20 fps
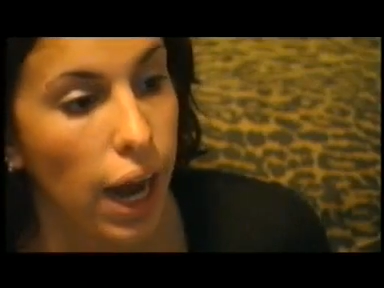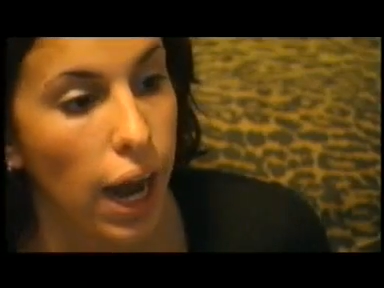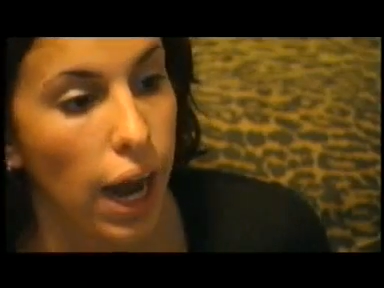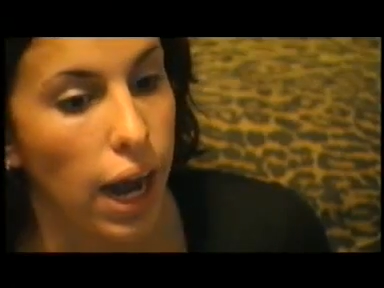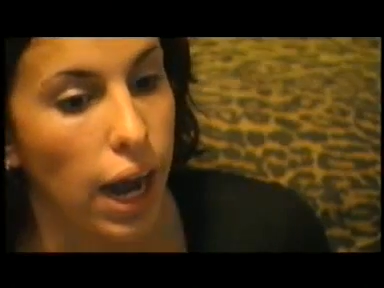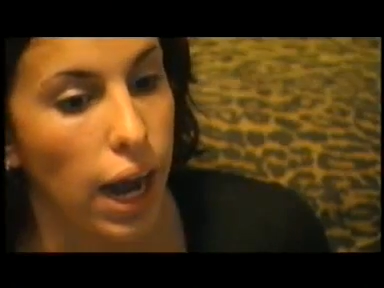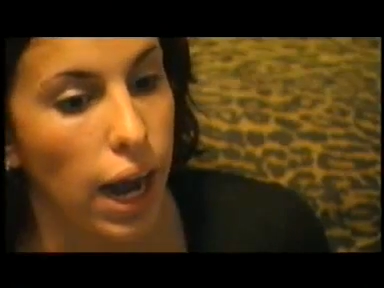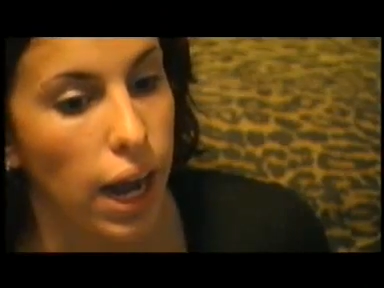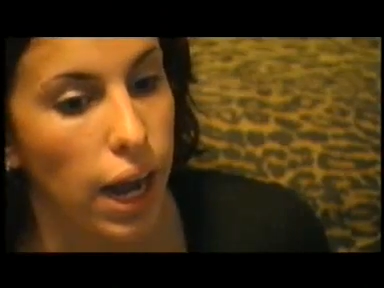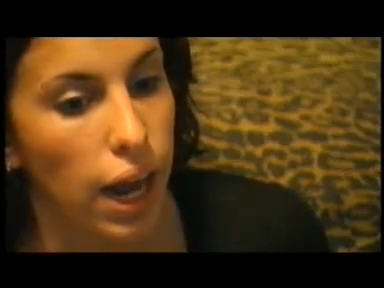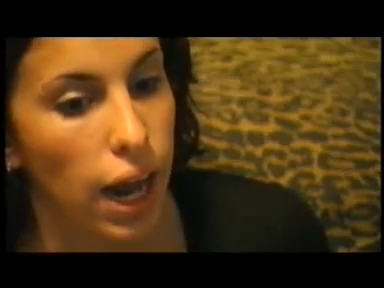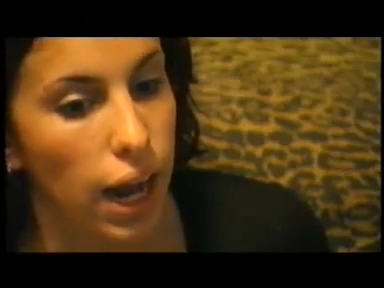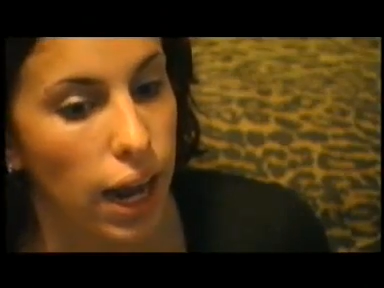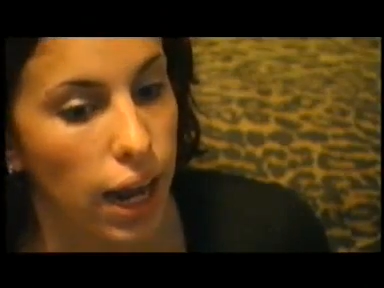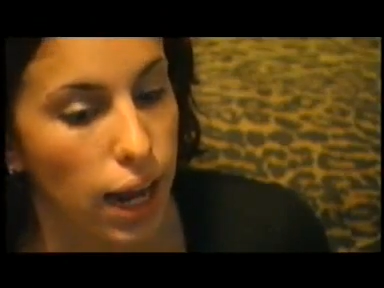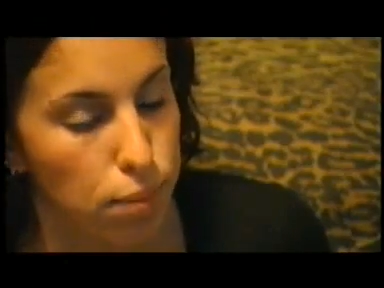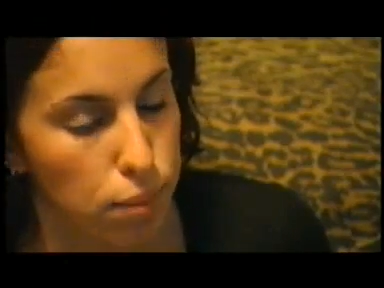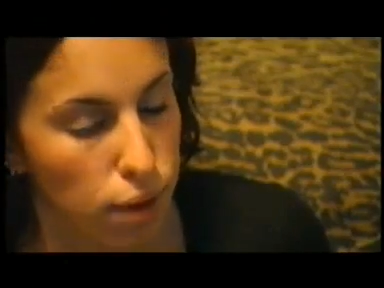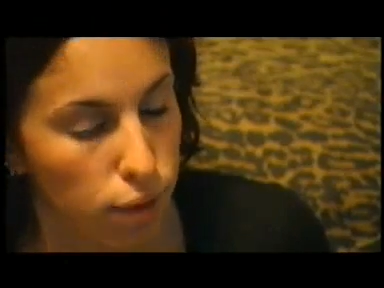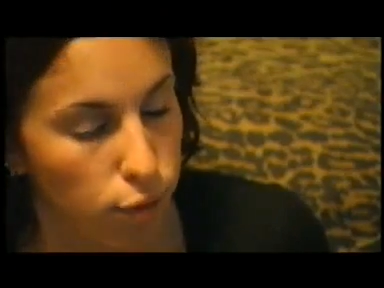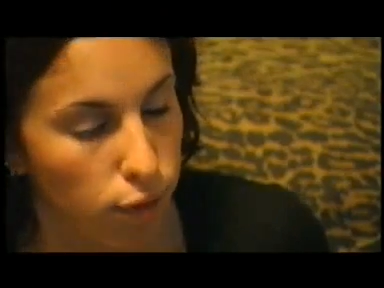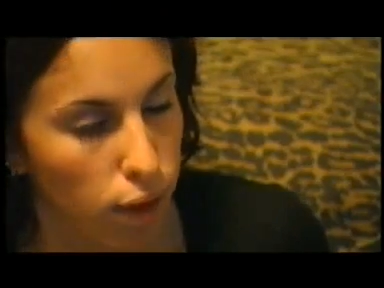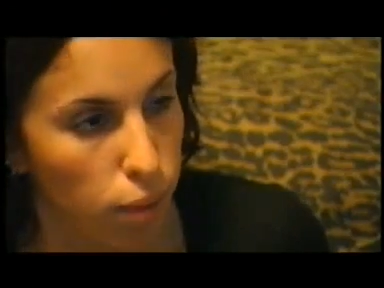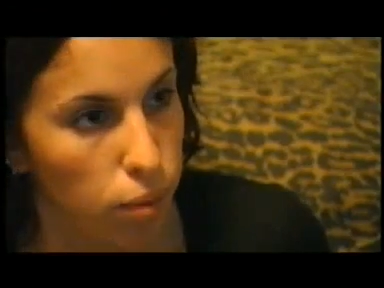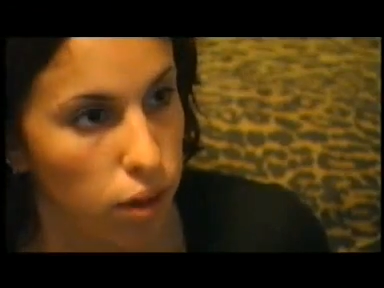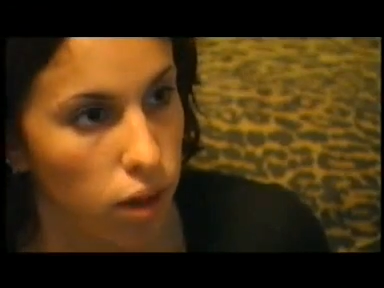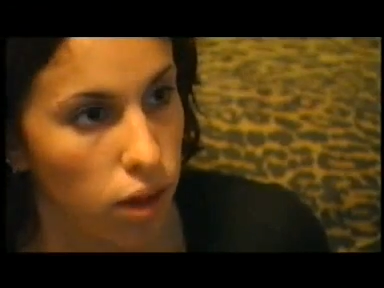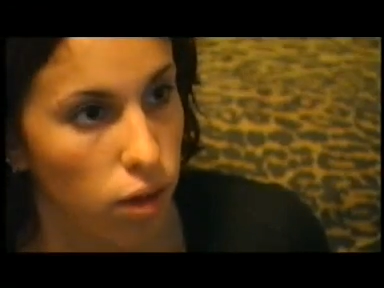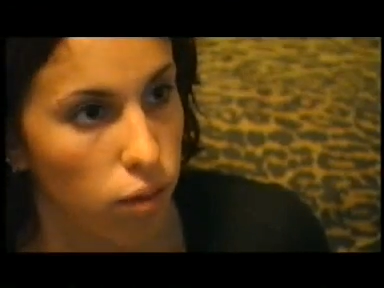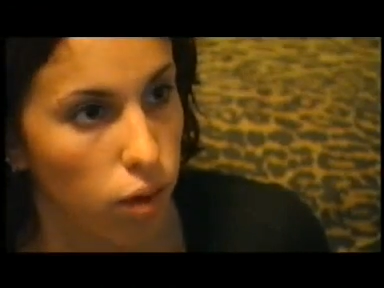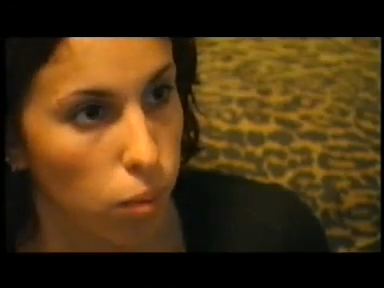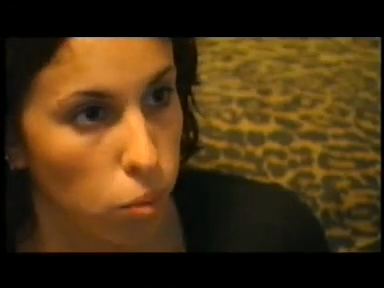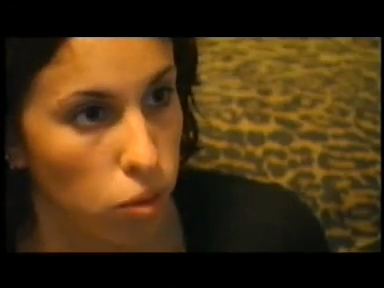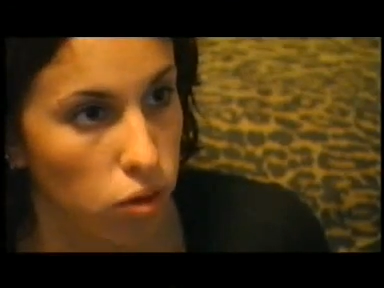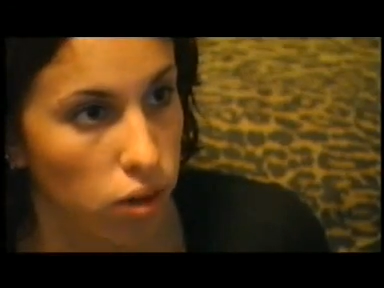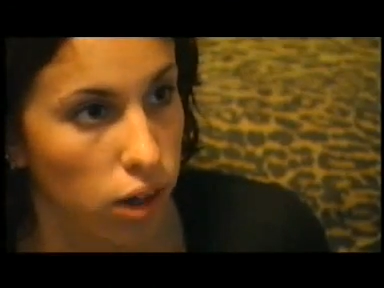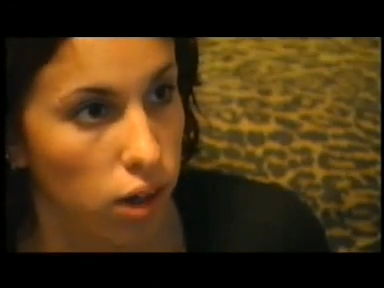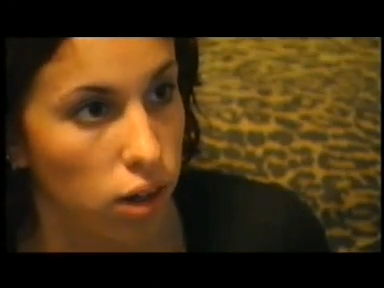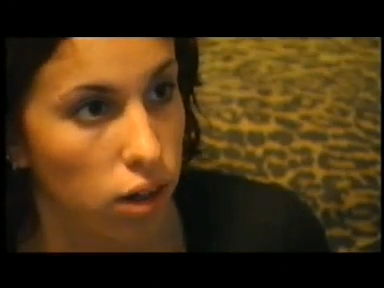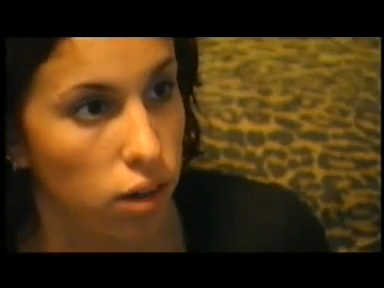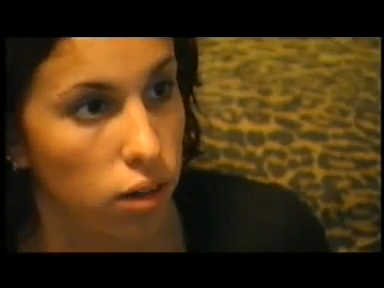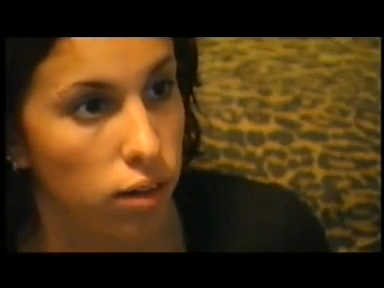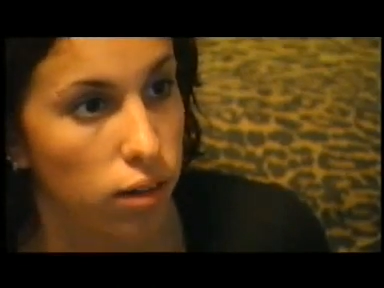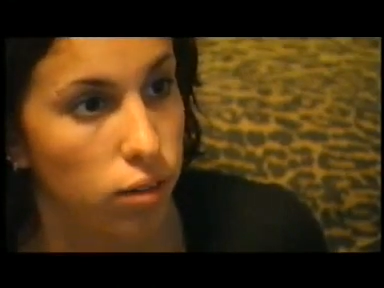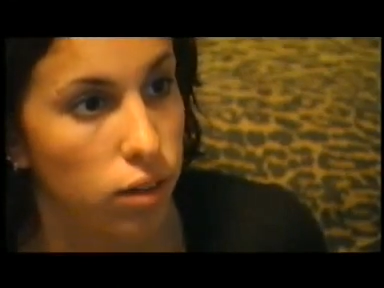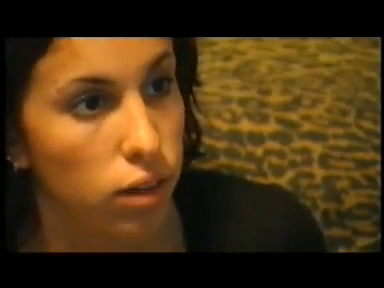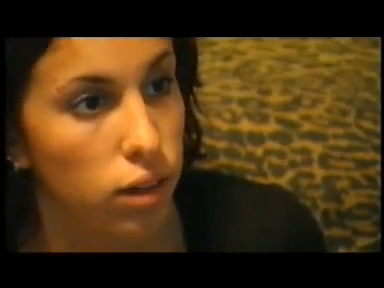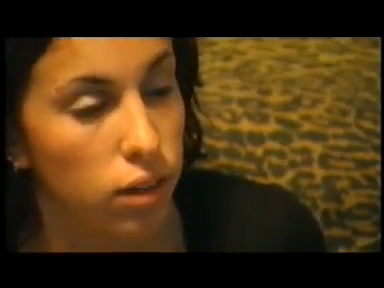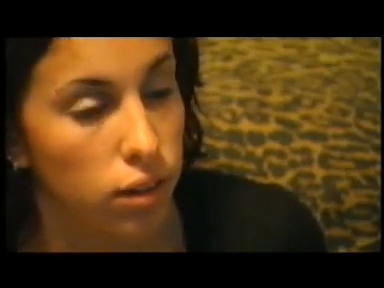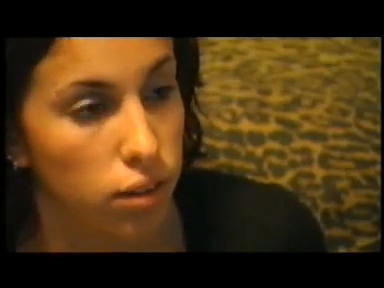and I had my family representative